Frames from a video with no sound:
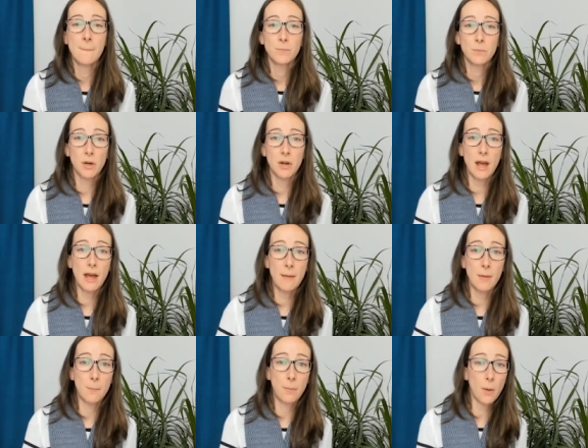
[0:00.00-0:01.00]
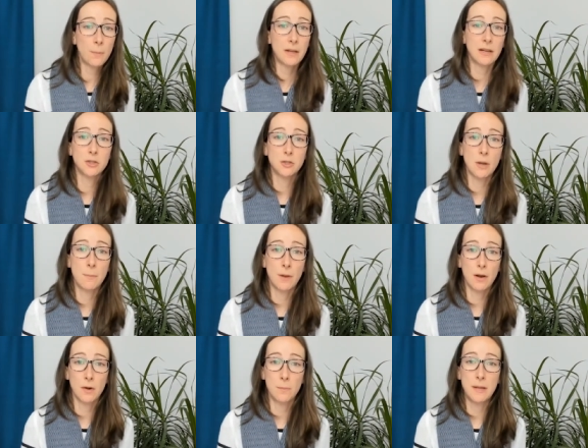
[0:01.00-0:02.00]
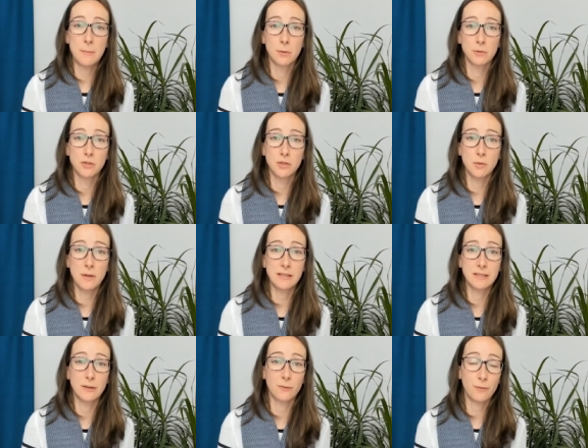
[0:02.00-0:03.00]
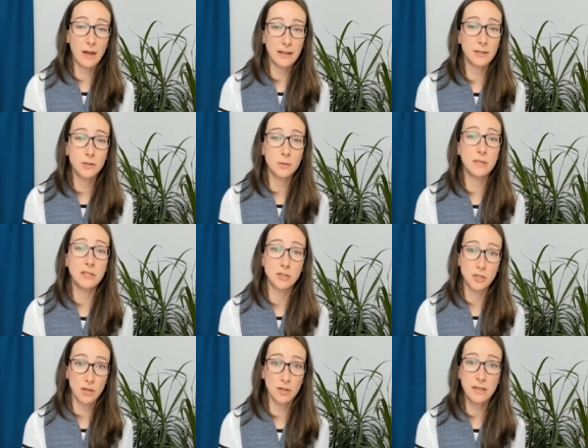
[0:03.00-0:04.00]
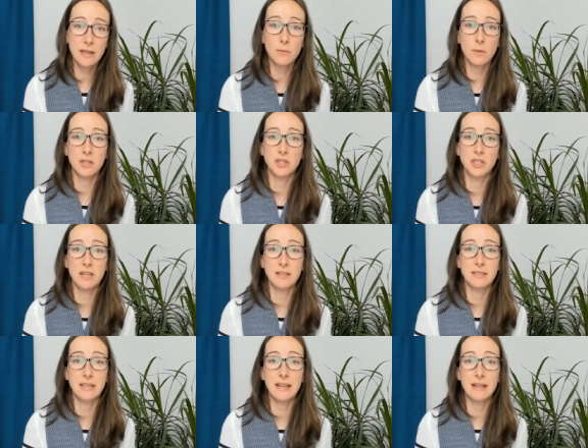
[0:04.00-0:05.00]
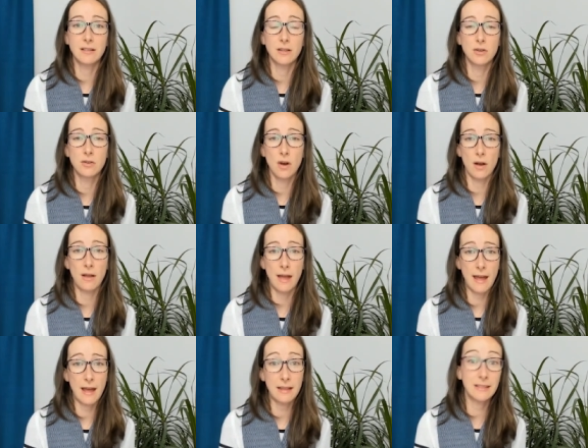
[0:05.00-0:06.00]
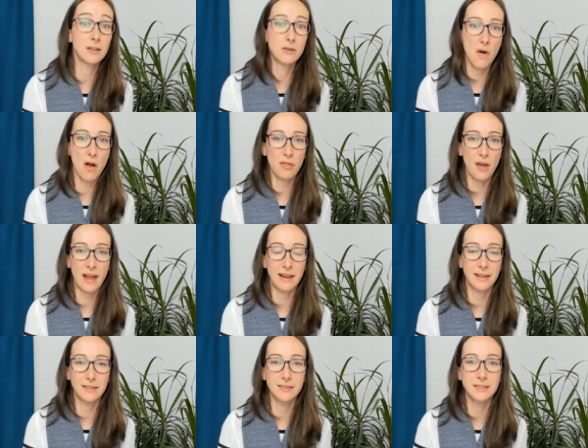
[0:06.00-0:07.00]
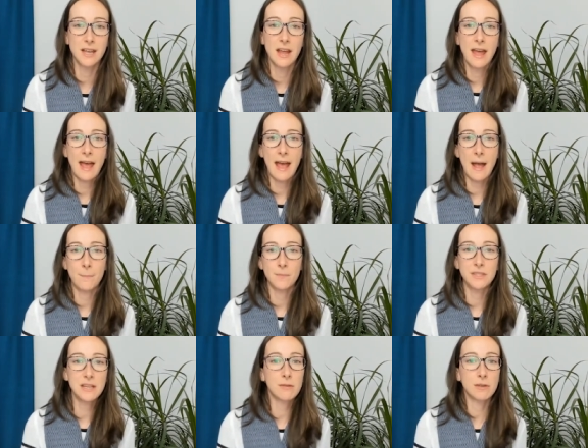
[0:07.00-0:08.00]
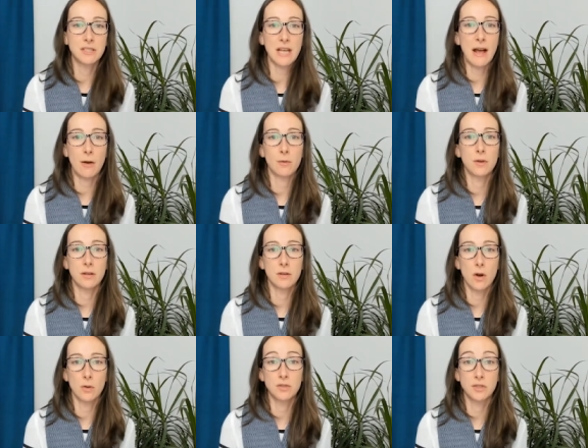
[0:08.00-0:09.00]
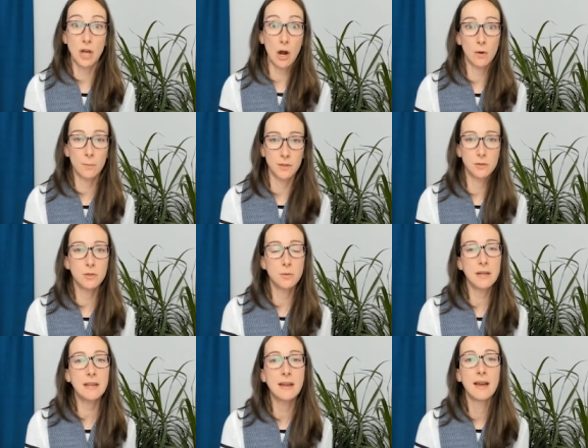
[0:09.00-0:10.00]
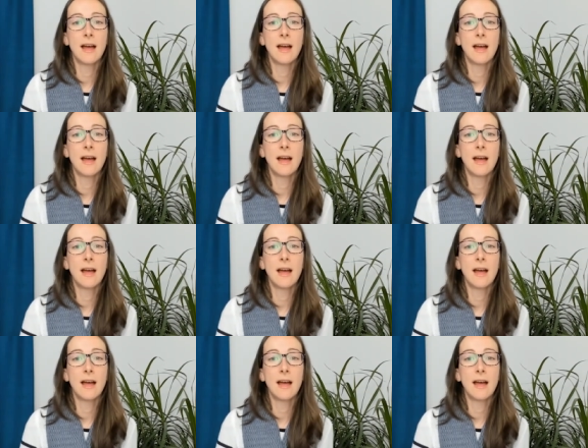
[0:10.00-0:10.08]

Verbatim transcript: But a popular trip a lot of people do is the Whanganui journey, which is in the North Island, near a town called Taranaki.